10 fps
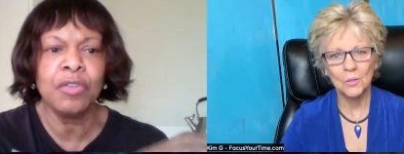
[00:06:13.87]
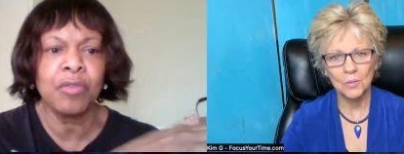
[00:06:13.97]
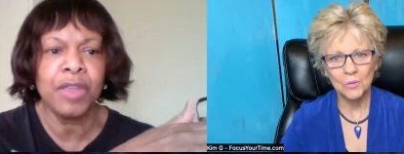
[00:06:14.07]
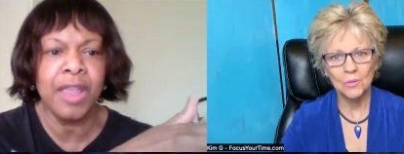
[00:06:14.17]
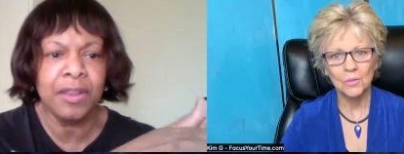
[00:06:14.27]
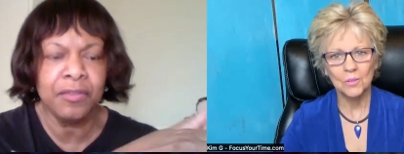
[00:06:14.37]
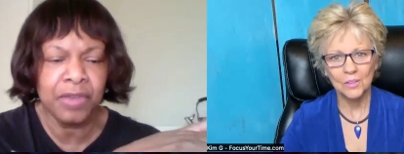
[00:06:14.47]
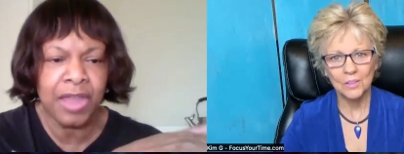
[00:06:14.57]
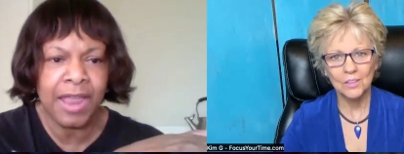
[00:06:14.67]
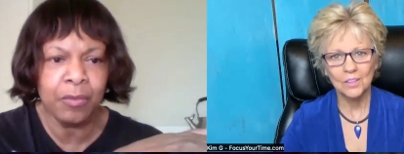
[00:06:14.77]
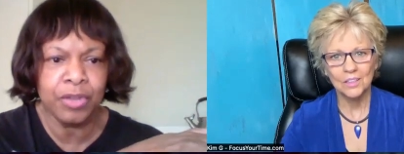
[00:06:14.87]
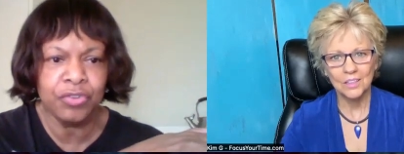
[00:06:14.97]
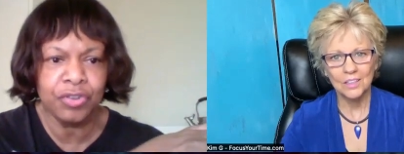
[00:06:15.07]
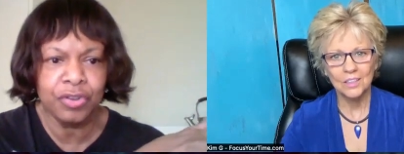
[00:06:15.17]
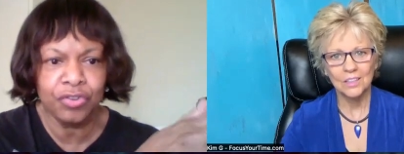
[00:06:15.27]
Speaker 1: creative
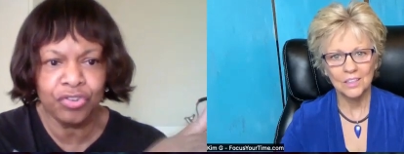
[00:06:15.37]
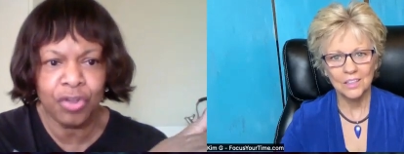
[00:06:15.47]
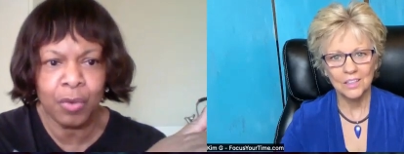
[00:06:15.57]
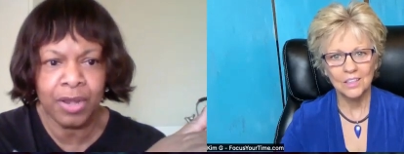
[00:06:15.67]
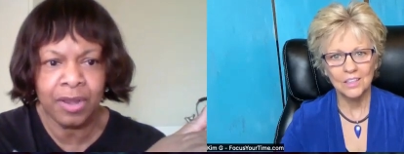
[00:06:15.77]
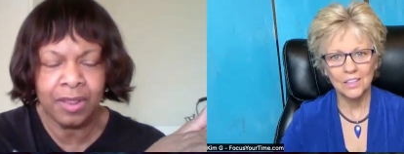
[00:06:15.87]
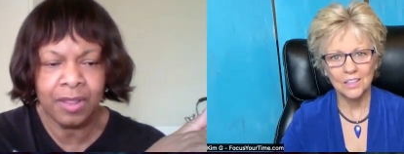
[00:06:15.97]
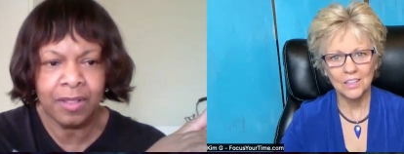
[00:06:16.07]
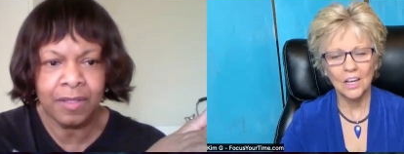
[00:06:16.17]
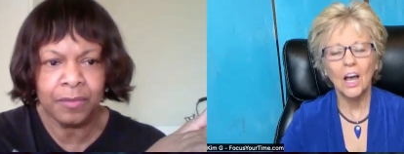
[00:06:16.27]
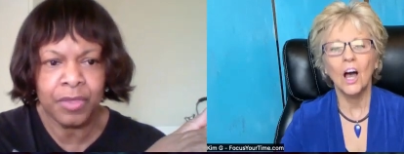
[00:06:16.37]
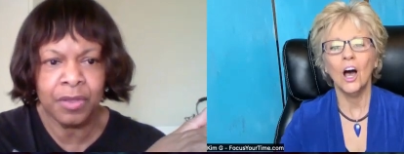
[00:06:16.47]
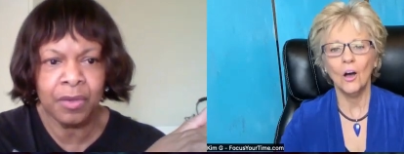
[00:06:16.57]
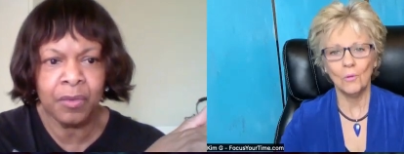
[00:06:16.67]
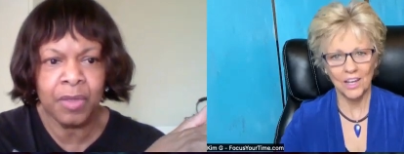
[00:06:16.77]
language to show it, you
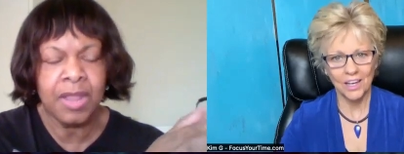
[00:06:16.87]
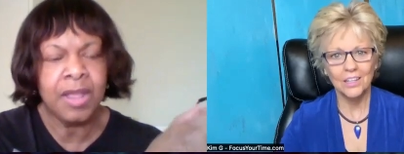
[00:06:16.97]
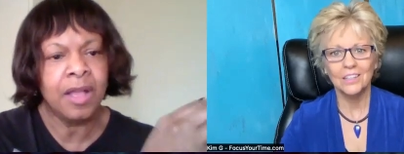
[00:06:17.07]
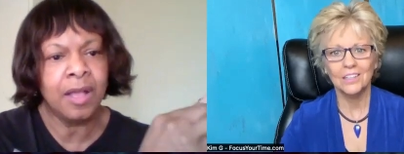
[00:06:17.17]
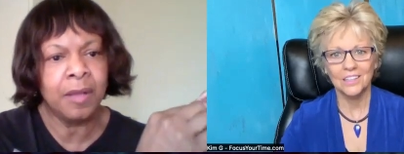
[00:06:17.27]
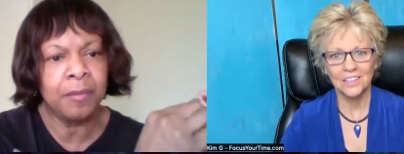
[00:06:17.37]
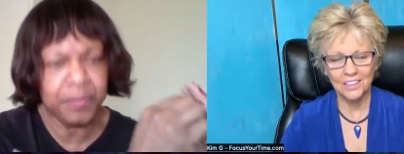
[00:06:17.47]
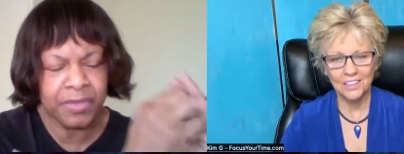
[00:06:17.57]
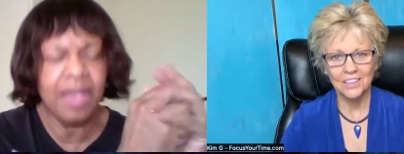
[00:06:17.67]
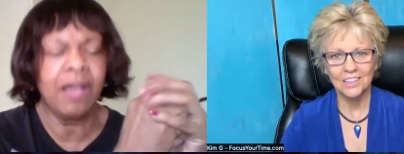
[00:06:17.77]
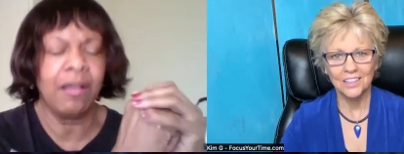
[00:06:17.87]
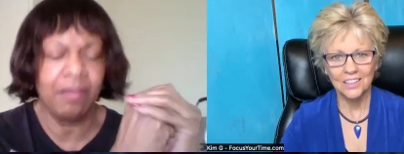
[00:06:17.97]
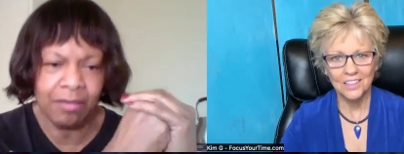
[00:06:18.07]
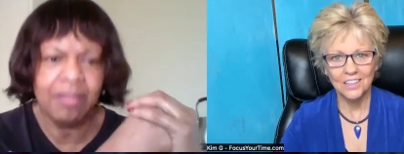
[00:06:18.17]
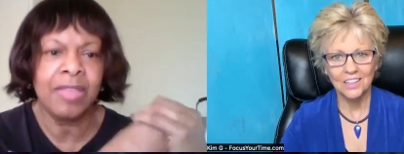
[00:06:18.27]
know. Okay. Um, yeah,
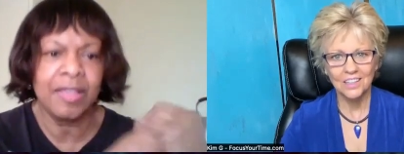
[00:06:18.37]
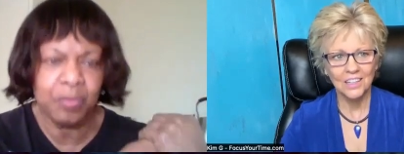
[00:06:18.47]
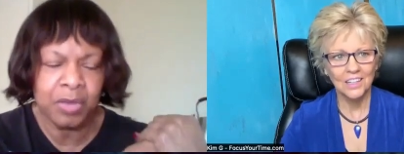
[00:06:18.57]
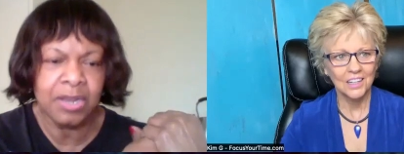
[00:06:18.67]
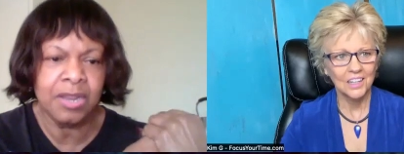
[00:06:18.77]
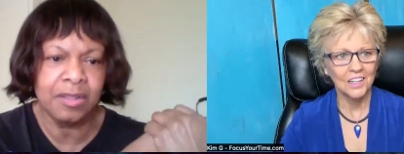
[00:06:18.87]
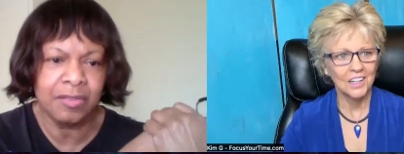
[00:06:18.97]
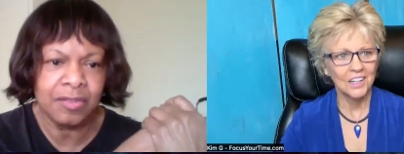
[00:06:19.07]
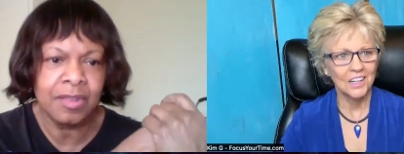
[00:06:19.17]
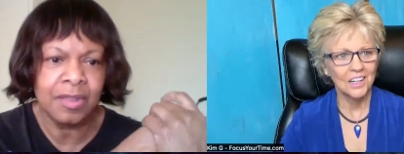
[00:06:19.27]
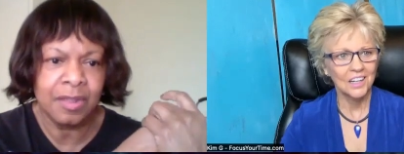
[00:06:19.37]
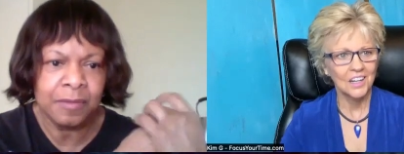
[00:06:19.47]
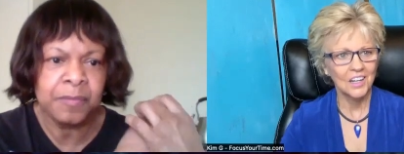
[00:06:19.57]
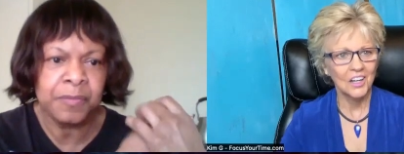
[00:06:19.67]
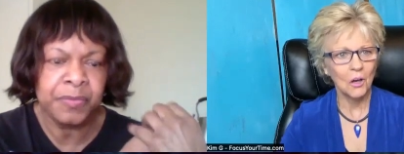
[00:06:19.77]
that's what it is.
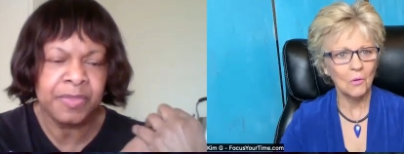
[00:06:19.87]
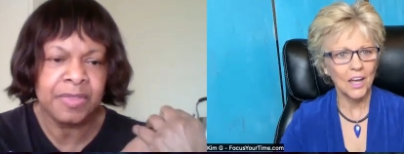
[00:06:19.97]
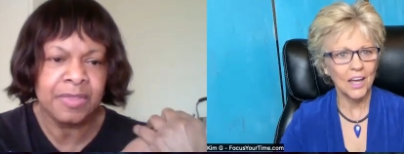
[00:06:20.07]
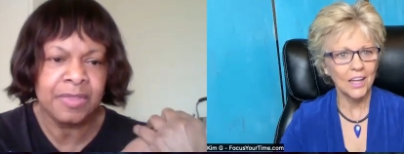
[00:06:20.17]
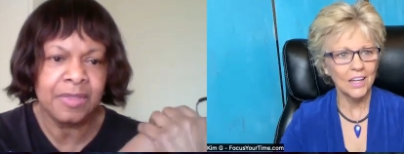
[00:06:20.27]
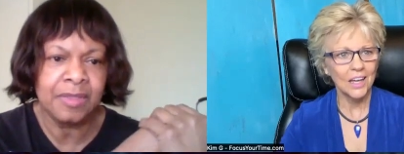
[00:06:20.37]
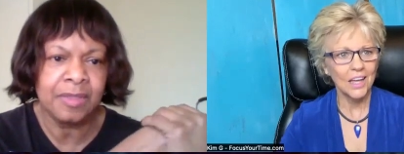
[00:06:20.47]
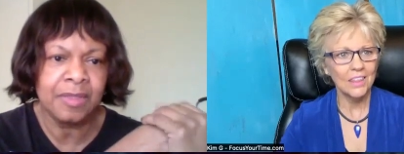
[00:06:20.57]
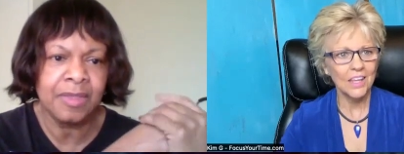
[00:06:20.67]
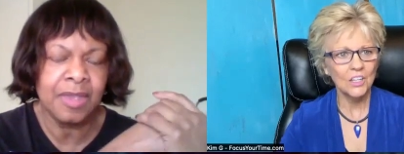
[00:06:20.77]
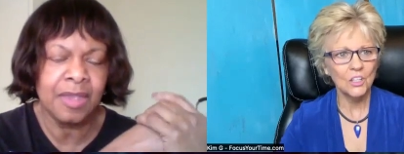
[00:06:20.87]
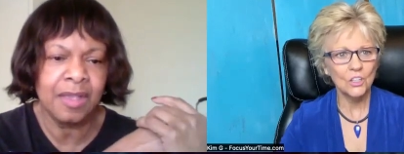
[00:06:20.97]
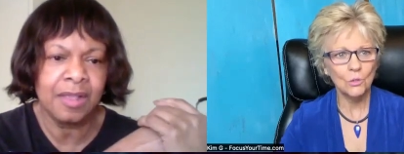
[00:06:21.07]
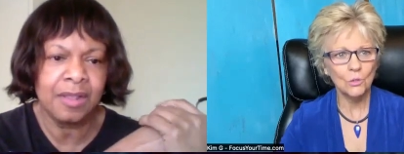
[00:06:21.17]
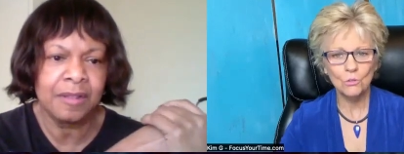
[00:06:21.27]
Speaker 2: Okay. And then yeah.
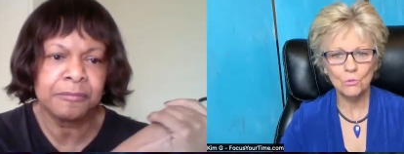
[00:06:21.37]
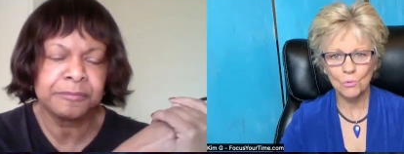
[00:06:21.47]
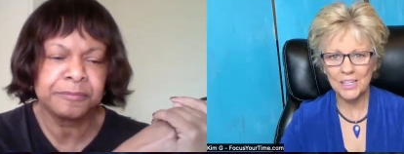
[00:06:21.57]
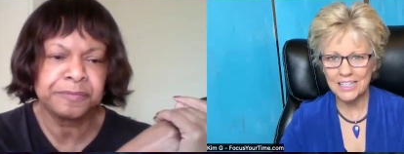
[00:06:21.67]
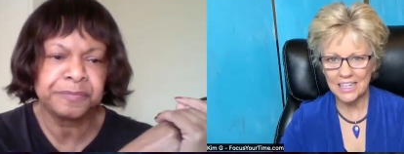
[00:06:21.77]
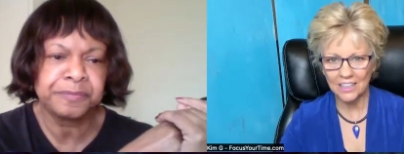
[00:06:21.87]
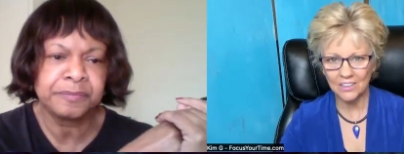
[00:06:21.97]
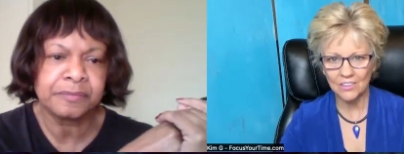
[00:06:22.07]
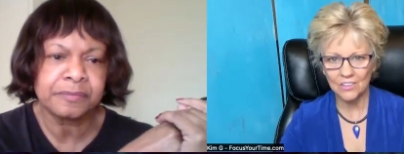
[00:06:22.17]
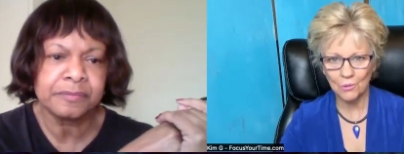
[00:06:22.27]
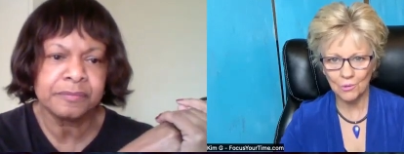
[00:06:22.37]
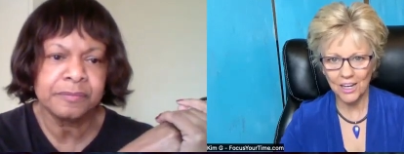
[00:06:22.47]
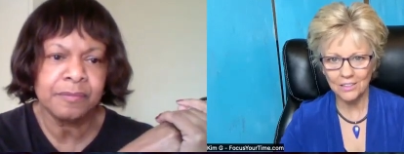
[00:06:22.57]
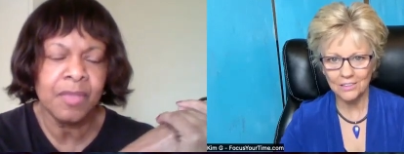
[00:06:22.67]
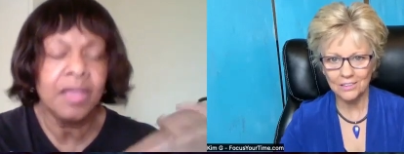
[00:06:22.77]
you do readings,
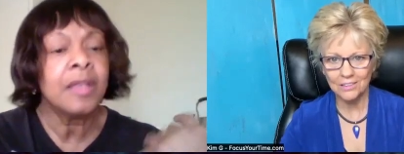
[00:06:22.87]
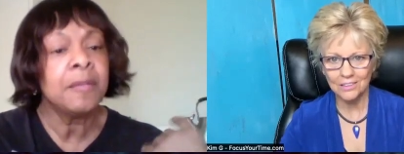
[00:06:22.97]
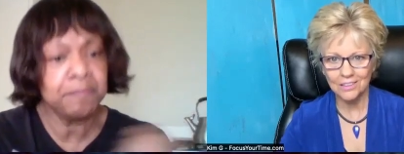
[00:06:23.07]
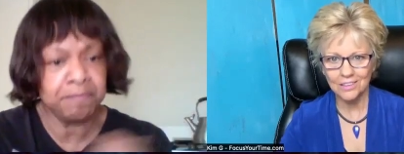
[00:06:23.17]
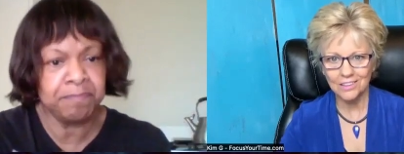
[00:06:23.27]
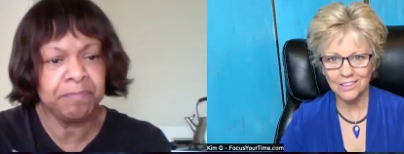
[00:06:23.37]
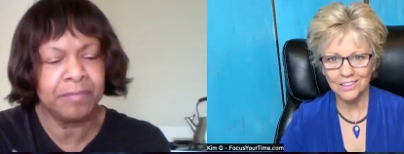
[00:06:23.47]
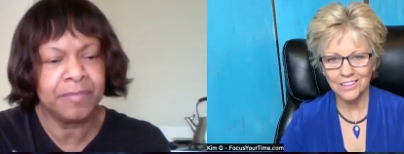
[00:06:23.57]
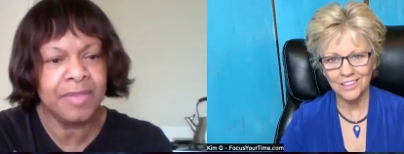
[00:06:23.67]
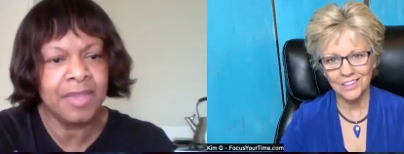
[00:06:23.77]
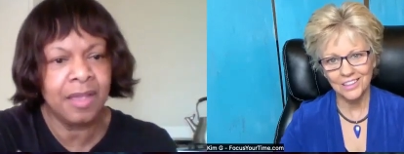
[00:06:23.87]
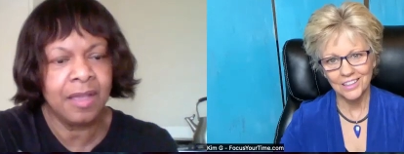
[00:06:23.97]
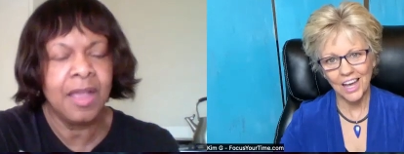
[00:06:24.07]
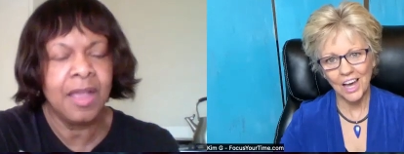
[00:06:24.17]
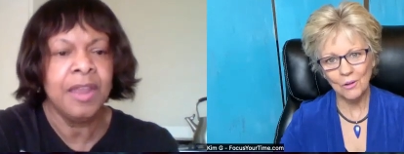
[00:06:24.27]
correct?
Speaker 1: Mm-hmm. Yeah.
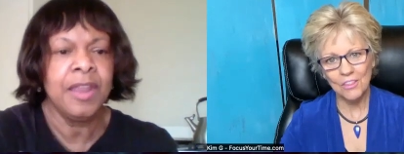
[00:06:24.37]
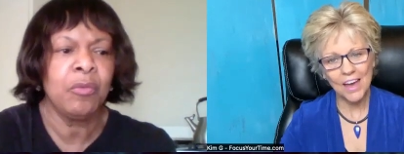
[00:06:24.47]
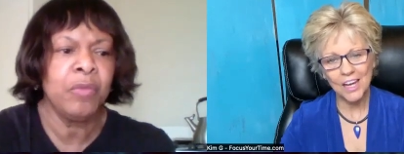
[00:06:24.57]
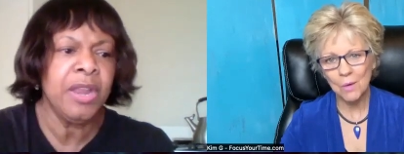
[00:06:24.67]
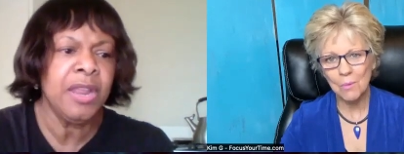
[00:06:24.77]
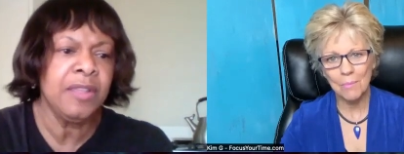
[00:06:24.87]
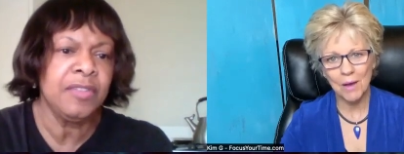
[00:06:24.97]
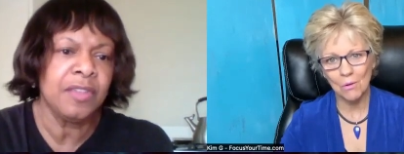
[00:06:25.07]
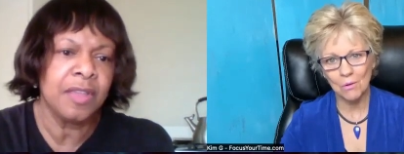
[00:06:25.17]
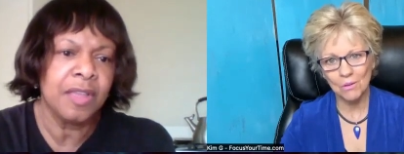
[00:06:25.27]
Speaker 2: How did now, that come about?